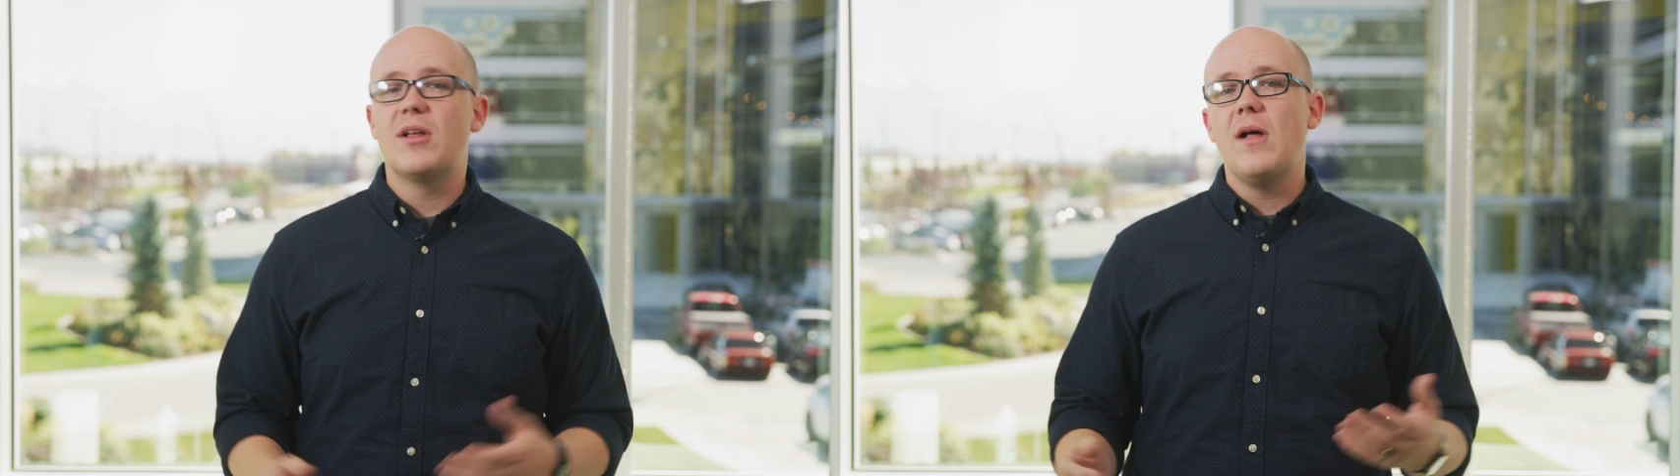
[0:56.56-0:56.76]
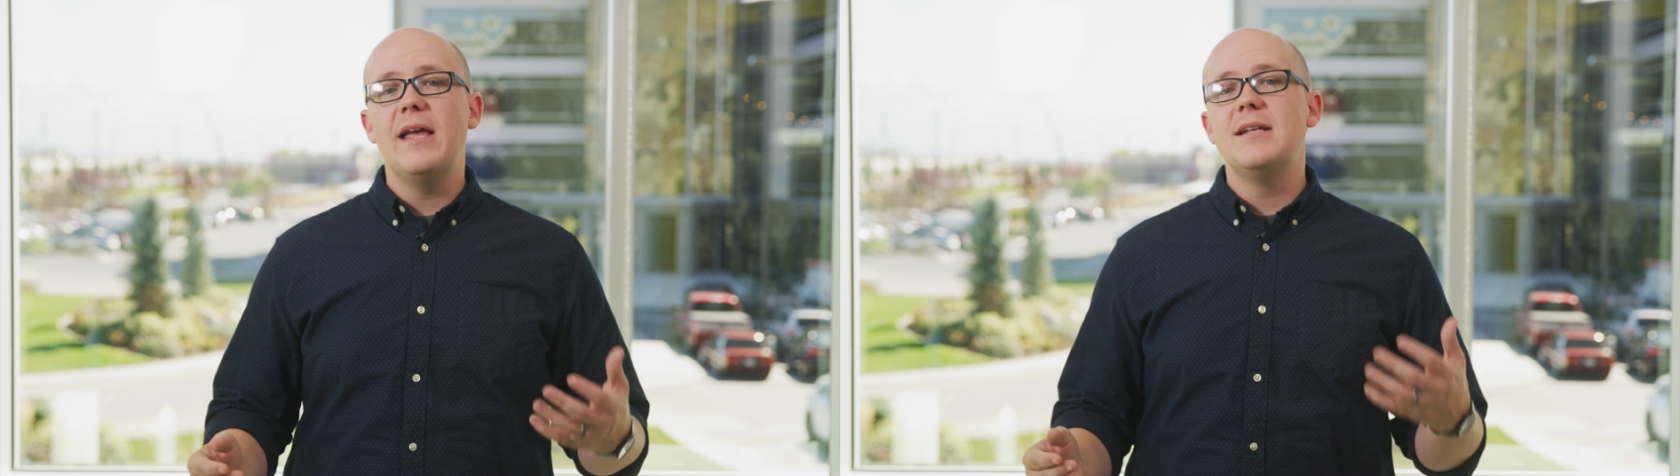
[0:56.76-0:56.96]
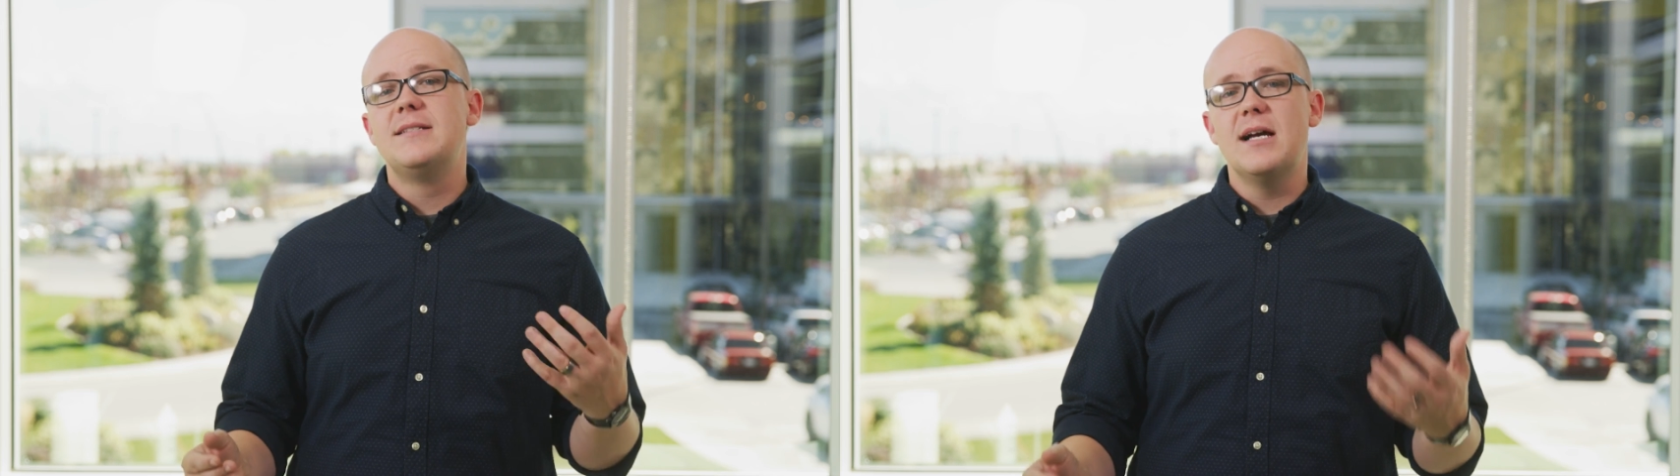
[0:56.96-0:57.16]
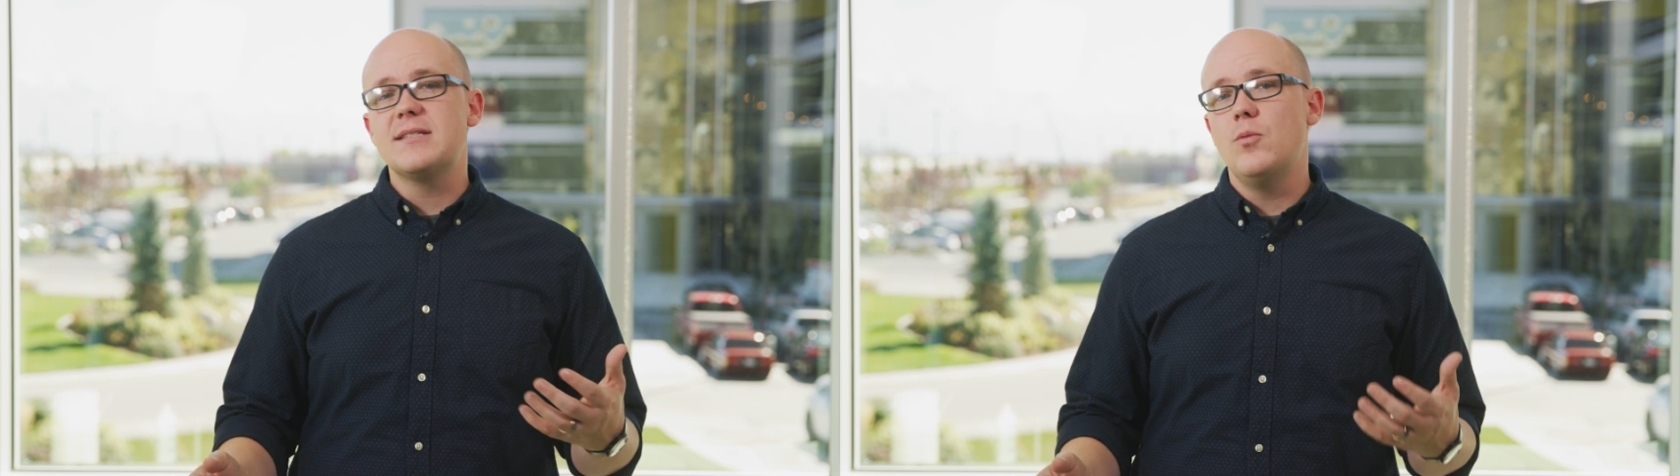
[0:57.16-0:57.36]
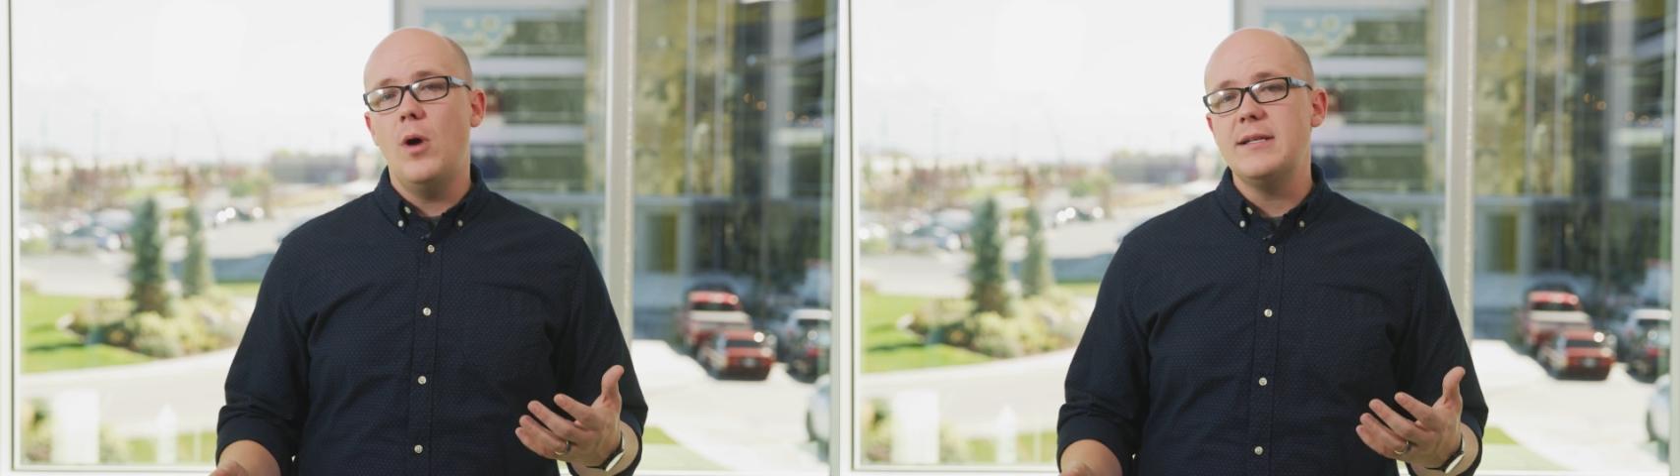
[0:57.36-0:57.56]
client
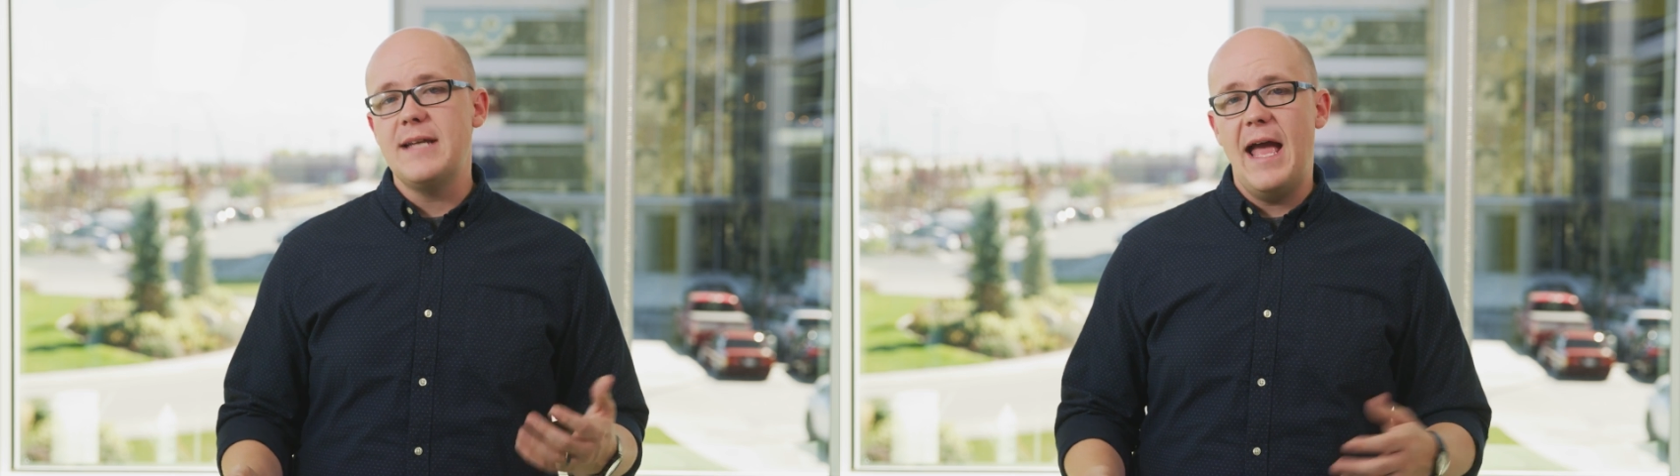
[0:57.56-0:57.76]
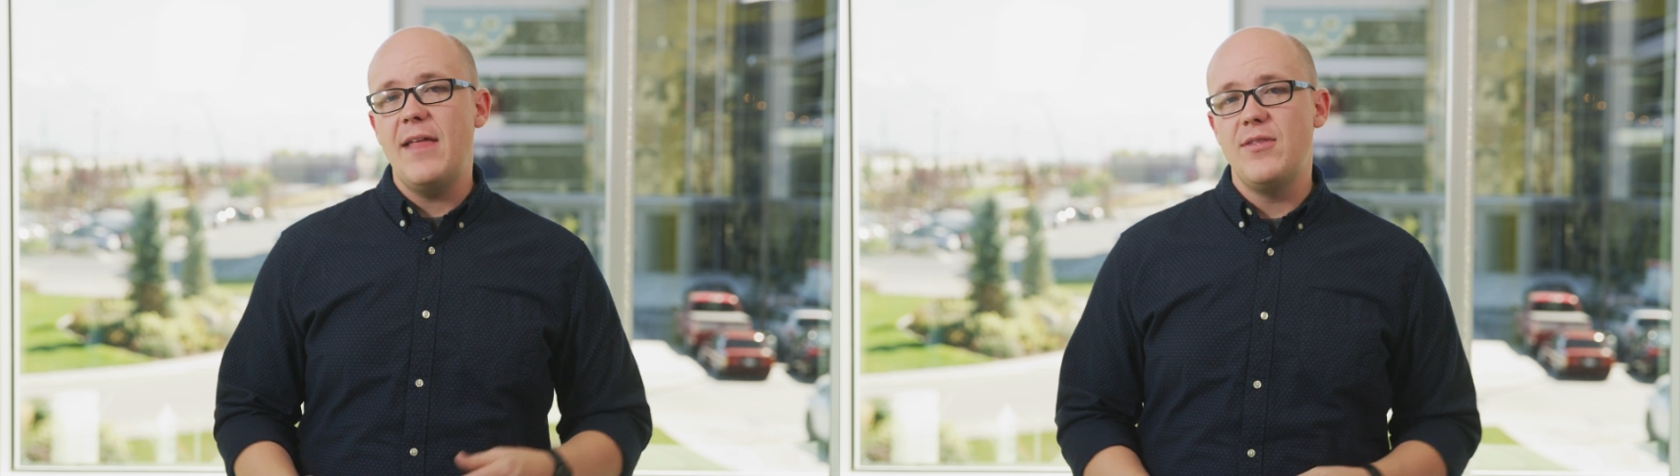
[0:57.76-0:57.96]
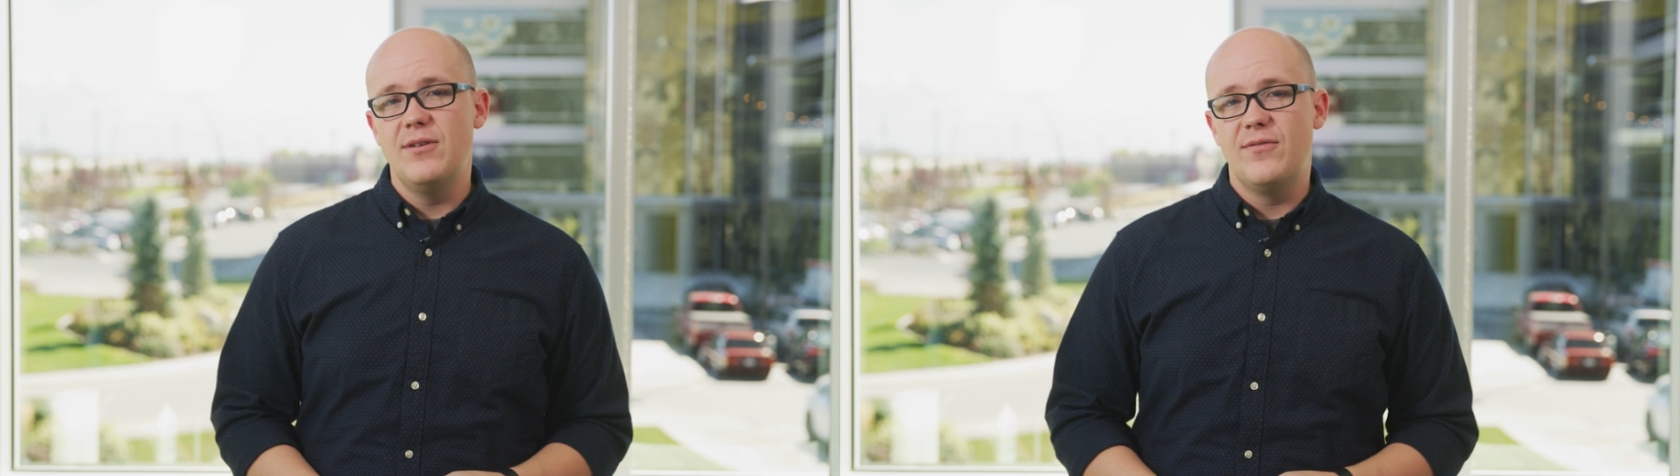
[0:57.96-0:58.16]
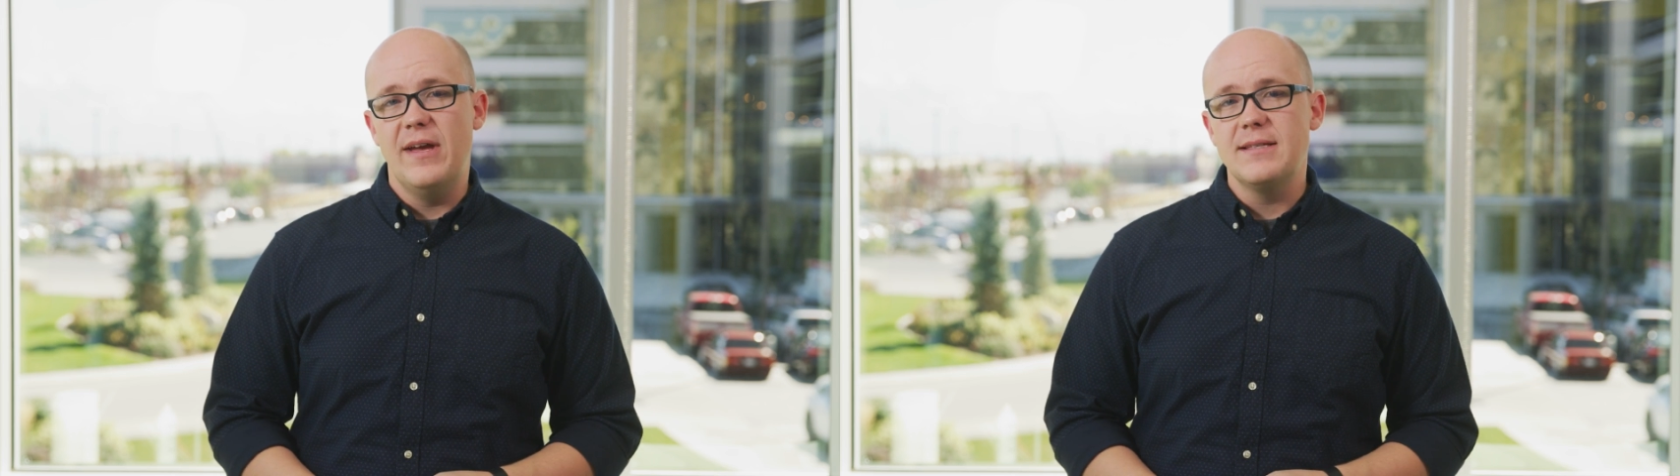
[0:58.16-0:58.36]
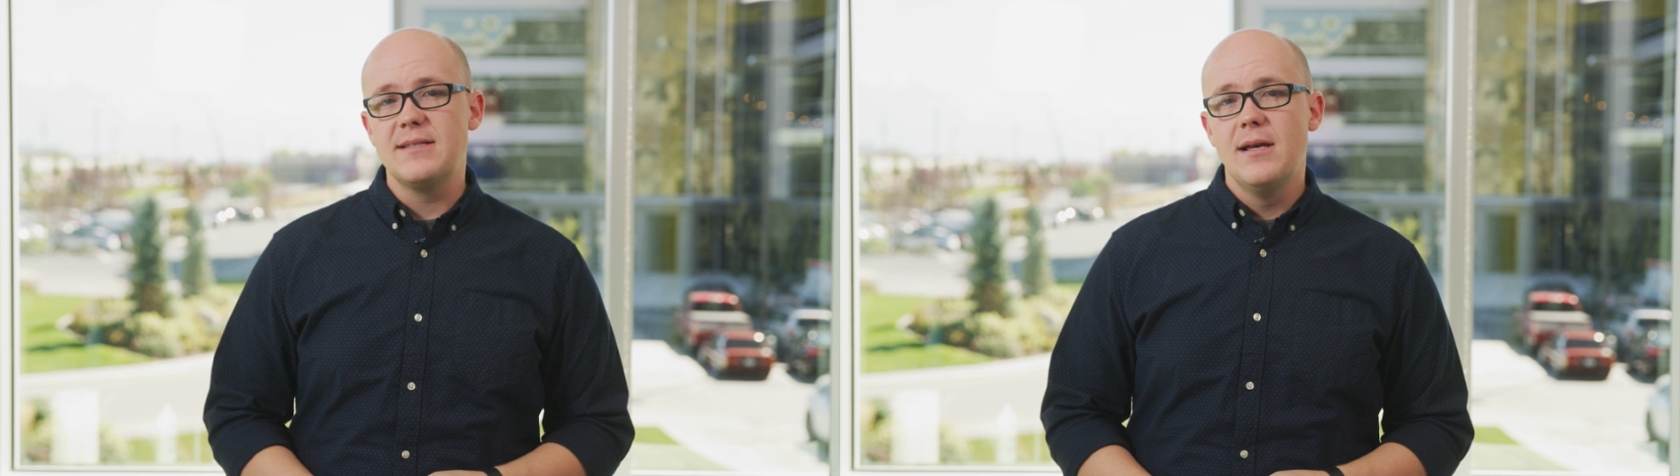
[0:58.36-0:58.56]
doesn't want to add the
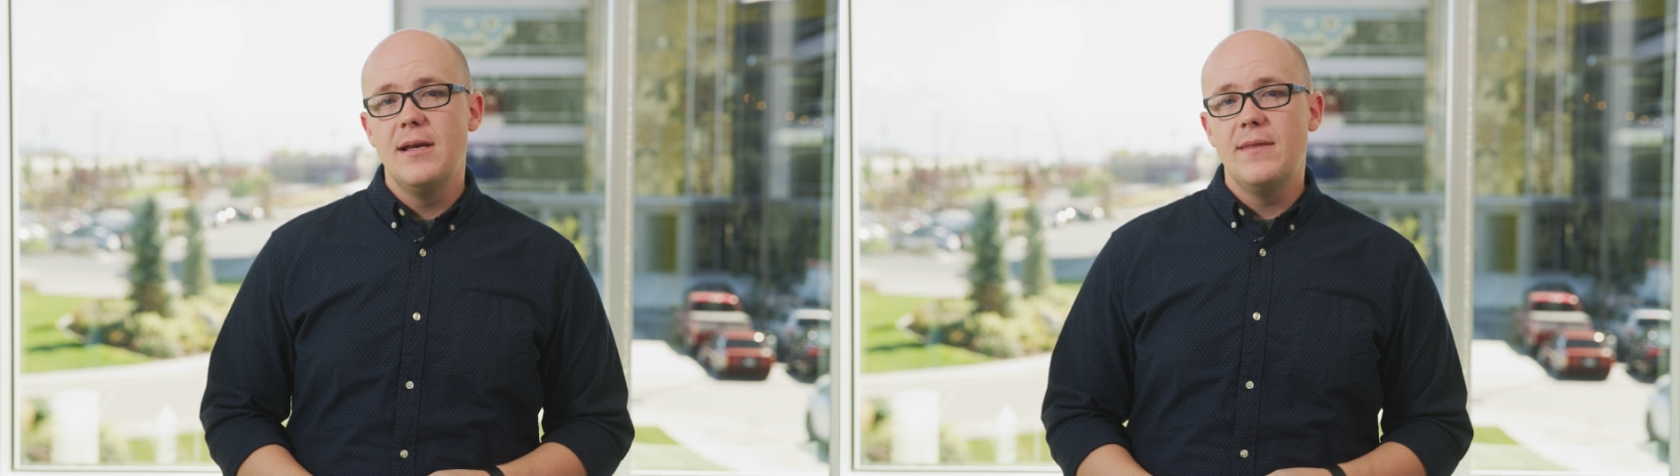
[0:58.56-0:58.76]
defense,